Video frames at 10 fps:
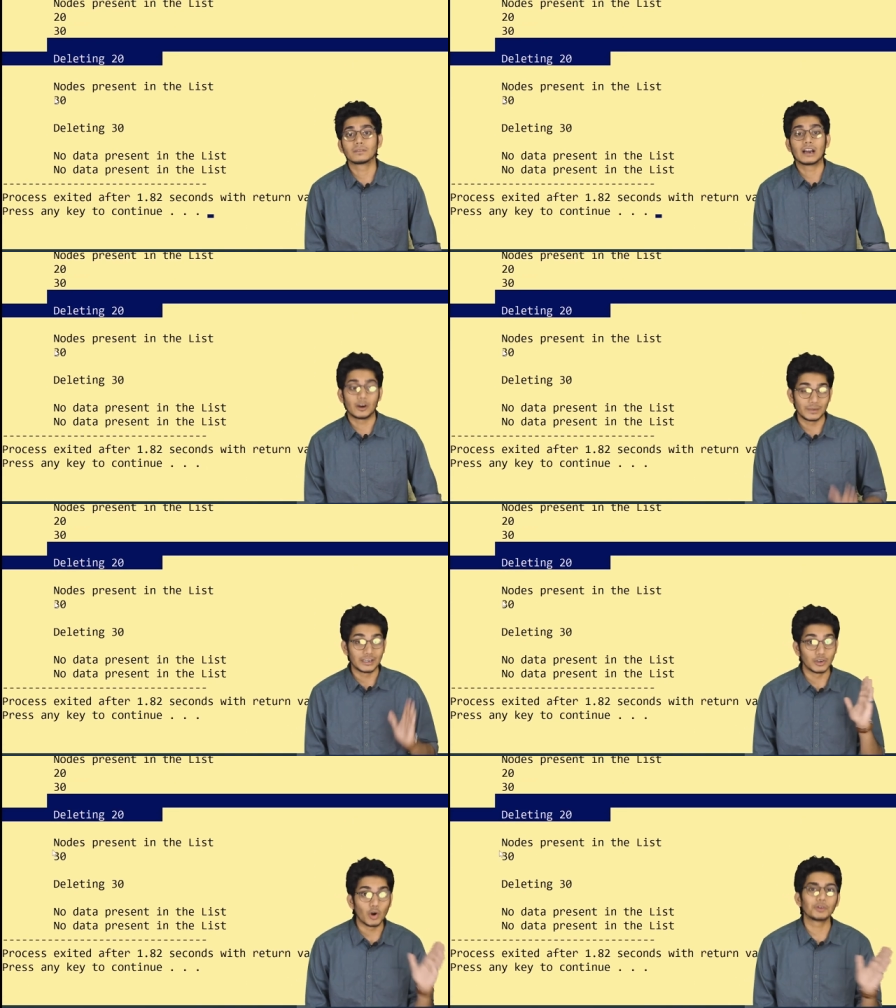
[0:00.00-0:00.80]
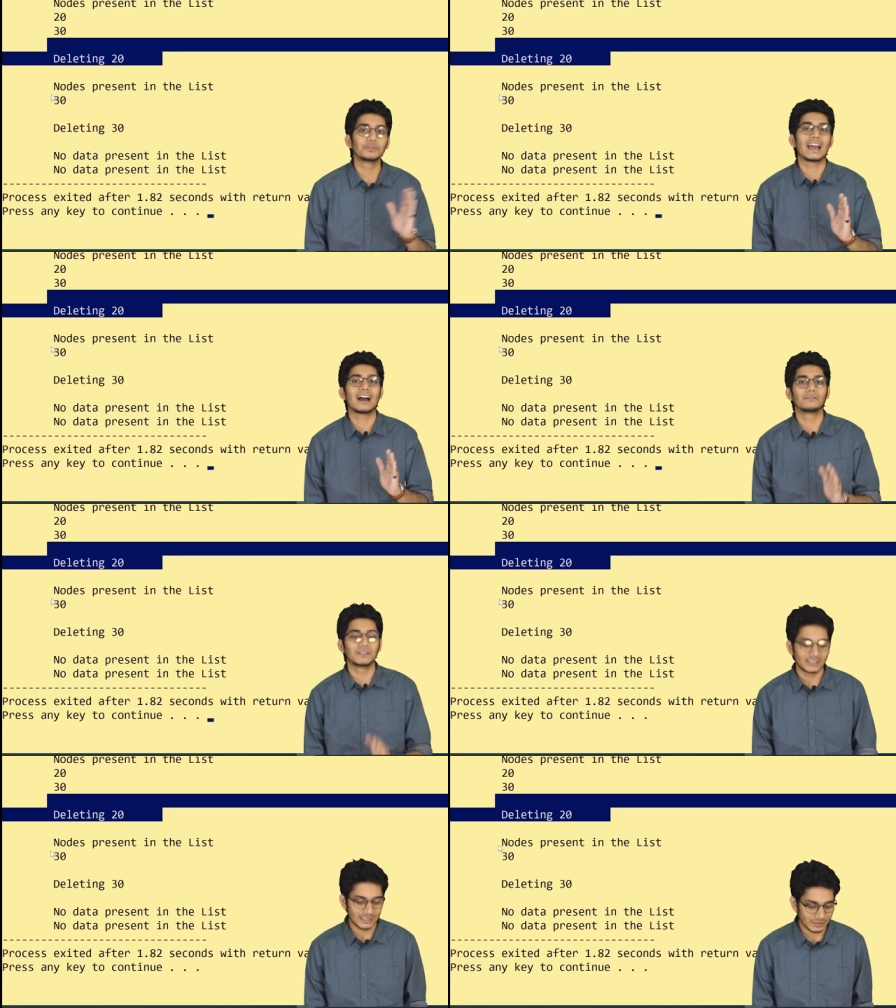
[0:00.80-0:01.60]
how many node we have
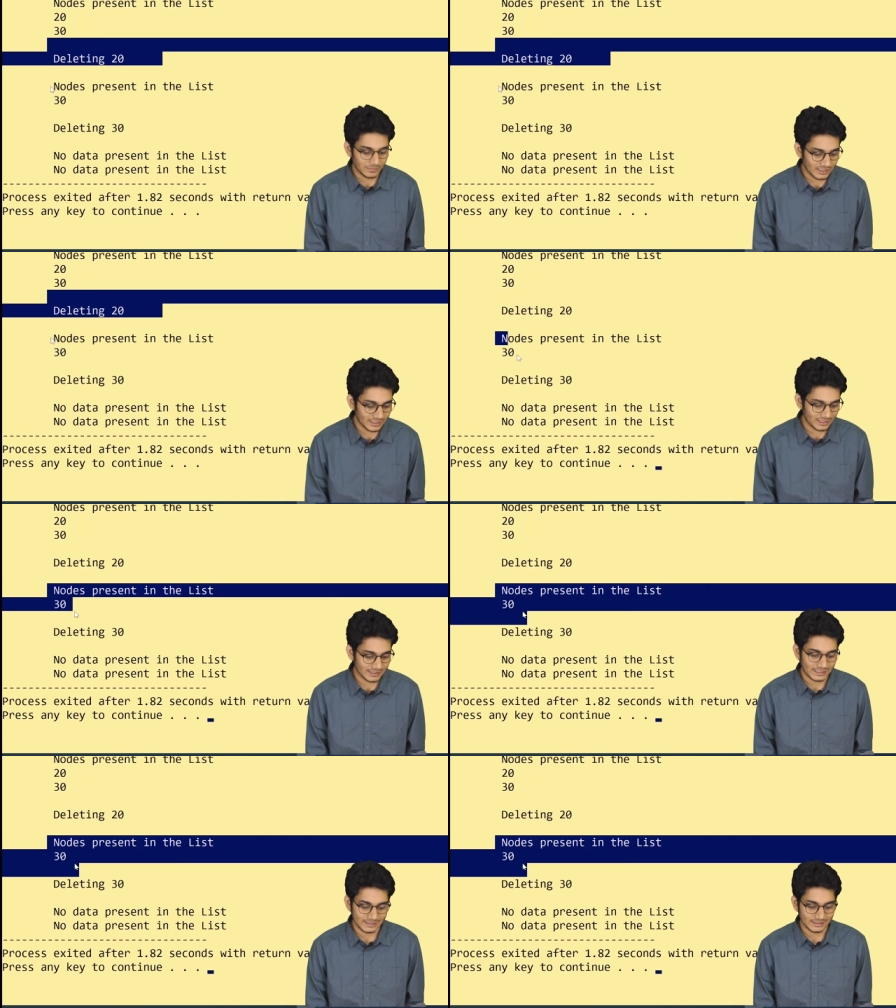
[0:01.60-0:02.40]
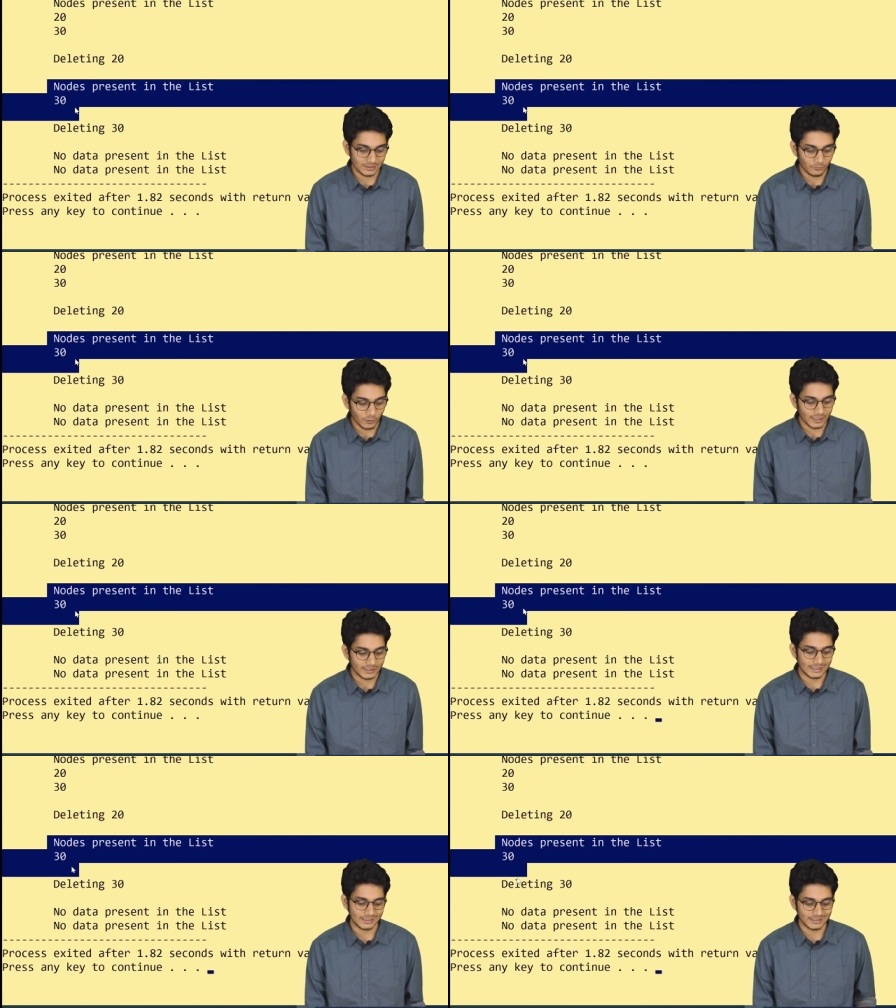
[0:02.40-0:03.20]
within our doubly linked list that is 1
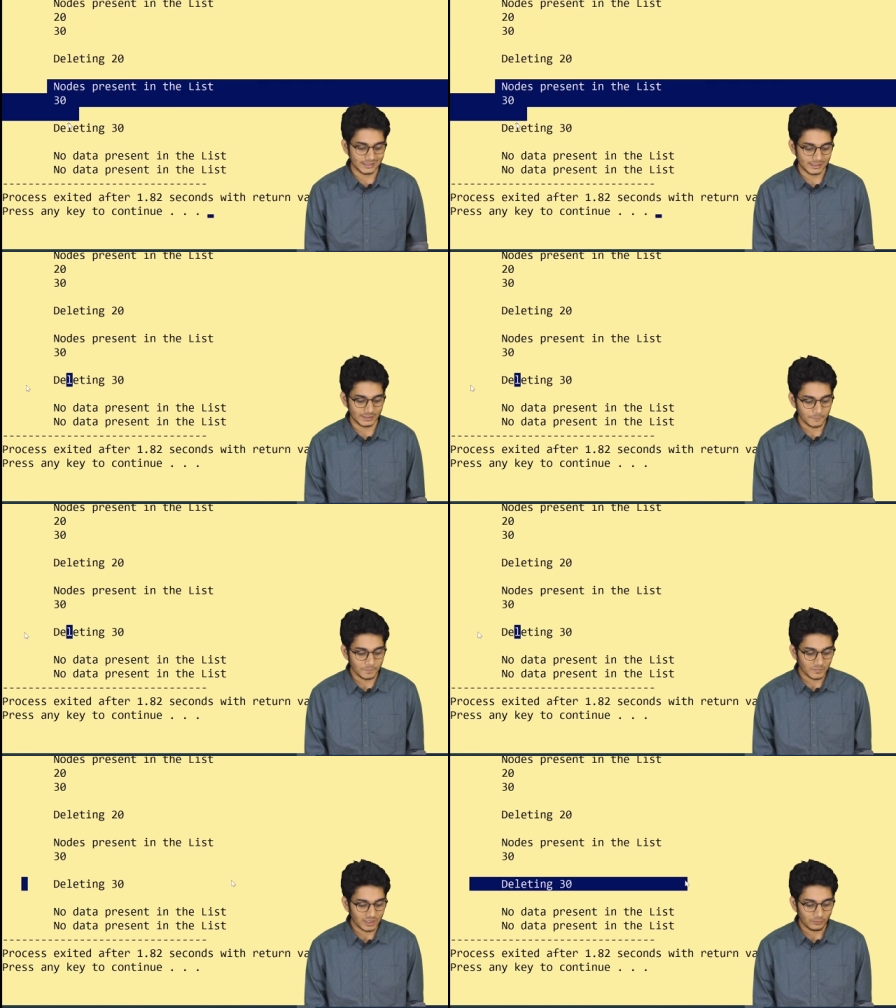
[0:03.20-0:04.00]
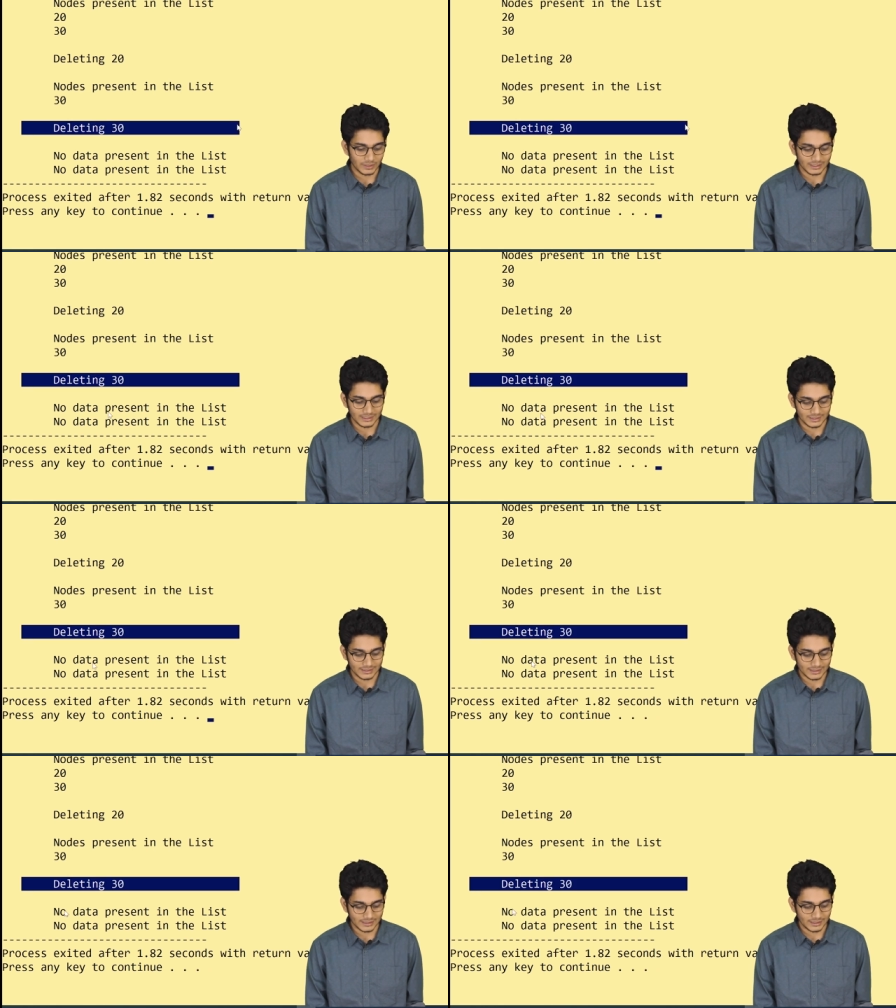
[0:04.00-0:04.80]
that is 30 we are deleting
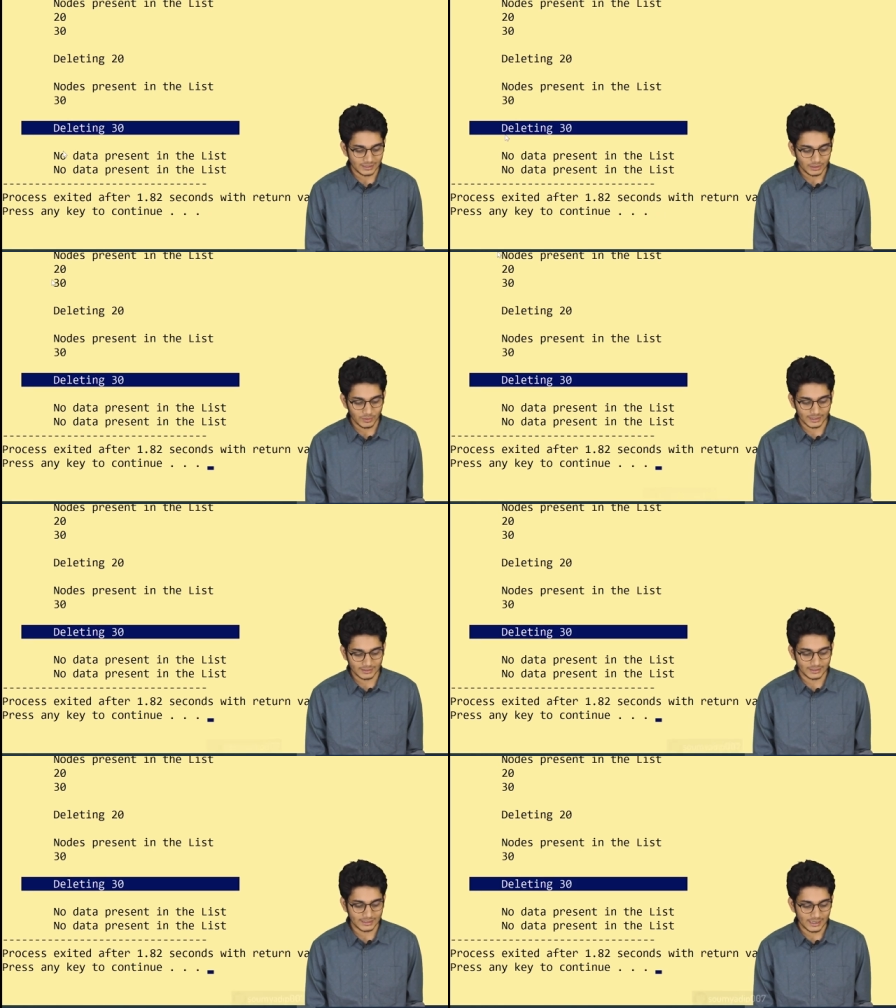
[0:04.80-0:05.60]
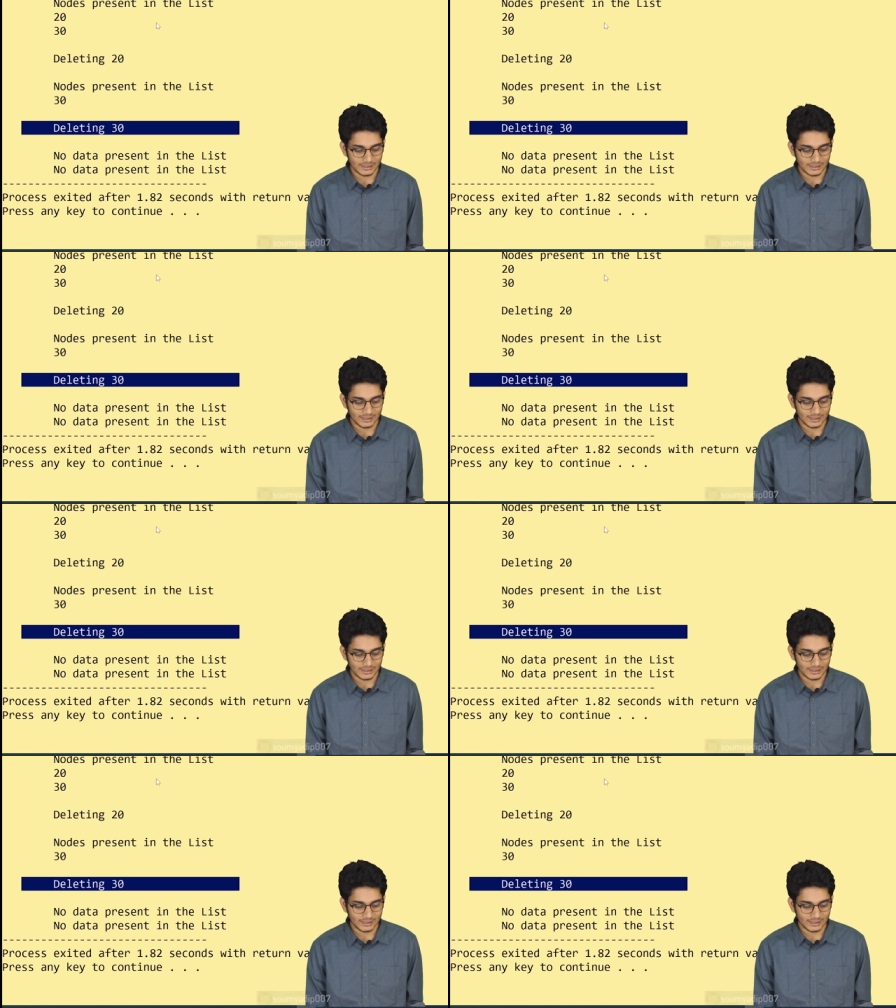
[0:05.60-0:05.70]
30 you can see that